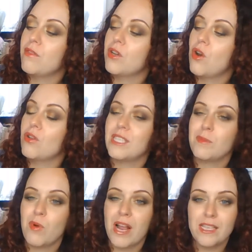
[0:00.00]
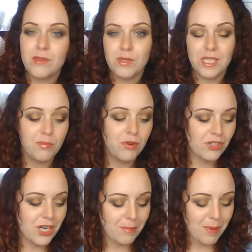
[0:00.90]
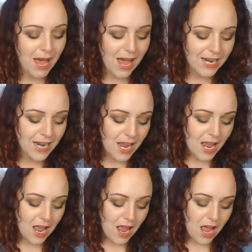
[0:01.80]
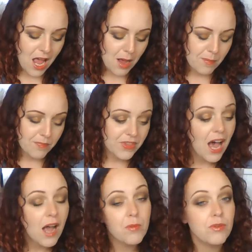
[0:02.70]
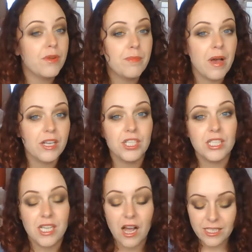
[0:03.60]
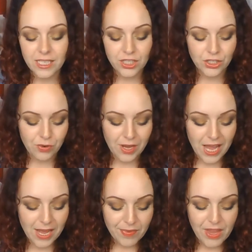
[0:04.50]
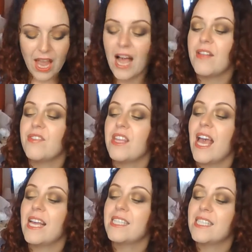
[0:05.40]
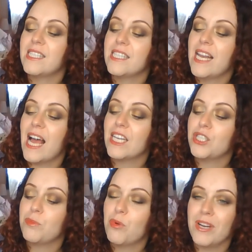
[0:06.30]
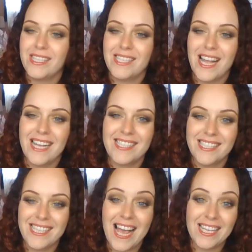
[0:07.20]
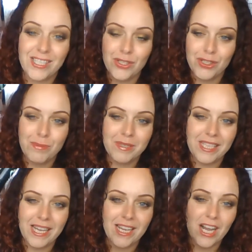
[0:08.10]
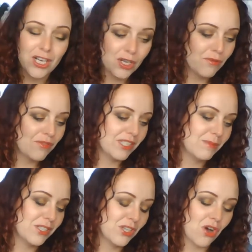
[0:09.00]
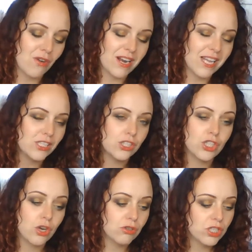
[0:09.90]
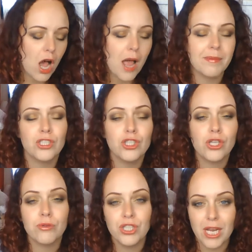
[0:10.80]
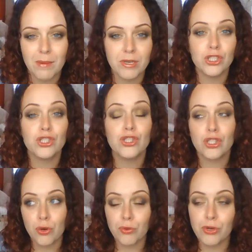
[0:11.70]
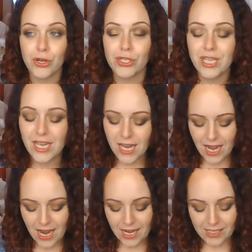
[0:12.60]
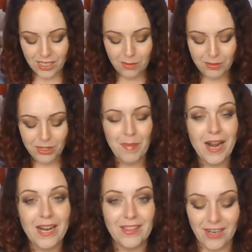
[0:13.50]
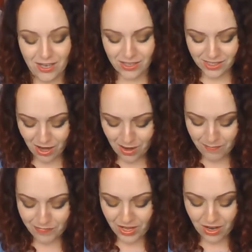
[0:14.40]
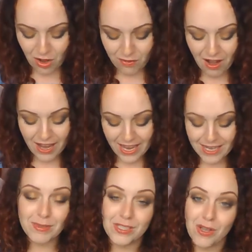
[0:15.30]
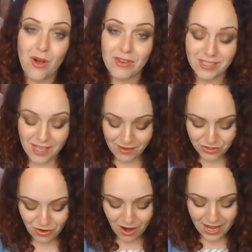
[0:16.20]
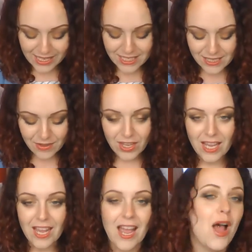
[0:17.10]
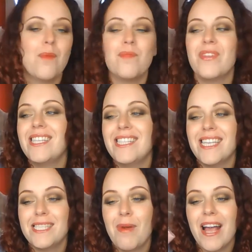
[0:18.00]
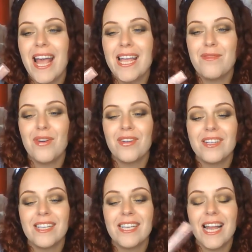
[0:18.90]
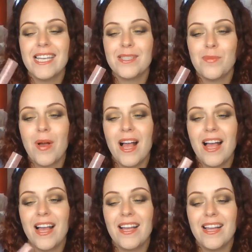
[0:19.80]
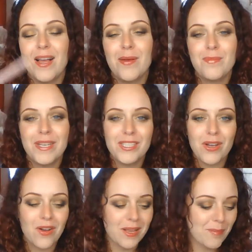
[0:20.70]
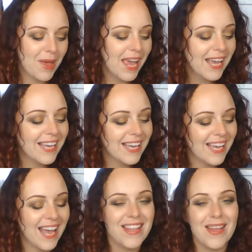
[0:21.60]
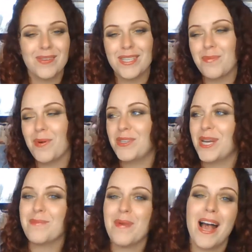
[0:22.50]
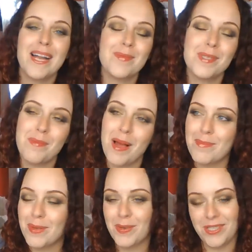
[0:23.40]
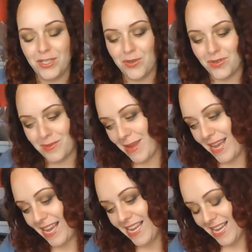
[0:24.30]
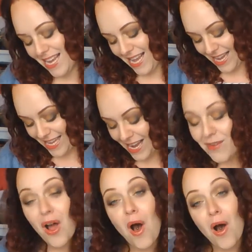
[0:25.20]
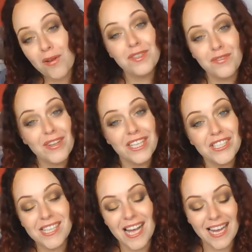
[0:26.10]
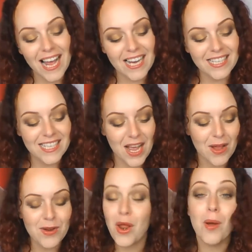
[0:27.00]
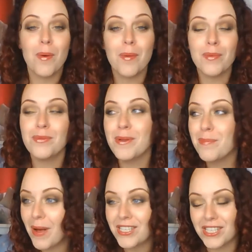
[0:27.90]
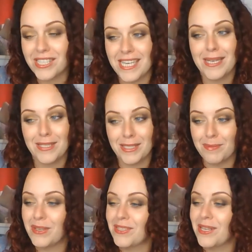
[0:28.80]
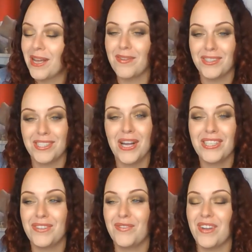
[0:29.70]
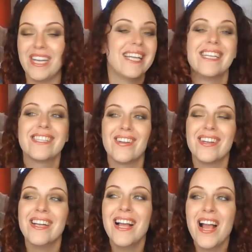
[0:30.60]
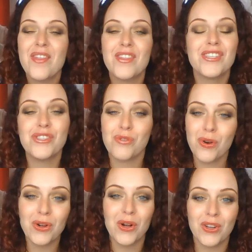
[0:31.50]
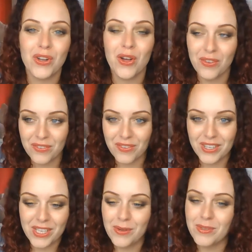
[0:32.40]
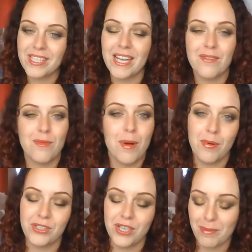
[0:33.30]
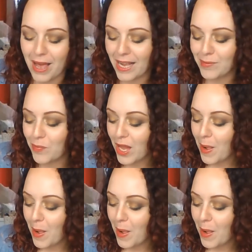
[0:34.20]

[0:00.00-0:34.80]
Over Gloss Spray. This was in a project pan. Yeah, I would repurchase that. I did enjoy it. And the Essence Lash Princess. Yes, 100%. I love this mascara. It lasts such a long time. It's so cheap and it's so good. And it's so much better than a lot of high-end mascaras that I've tried. This is my Avon Glaze Wear in Darling Pink. And that was in a project pan. I'm smiling because it took me a year and a half to finish that. And no, I wouldn't repurchase it just because I have such feelings on the struggle of using it for my project pan.